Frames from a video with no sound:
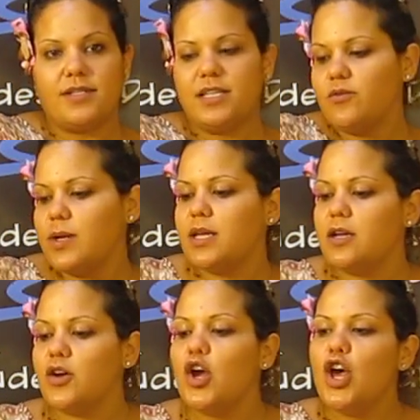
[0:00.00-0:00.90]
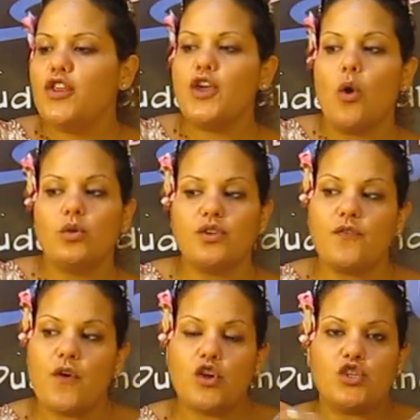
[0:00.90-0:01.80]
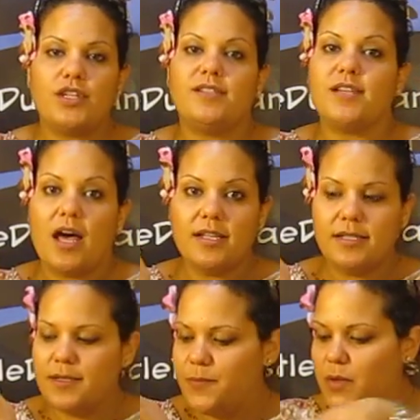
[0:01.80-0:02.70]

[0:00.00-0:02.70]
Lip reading: D-ring here. The older version does.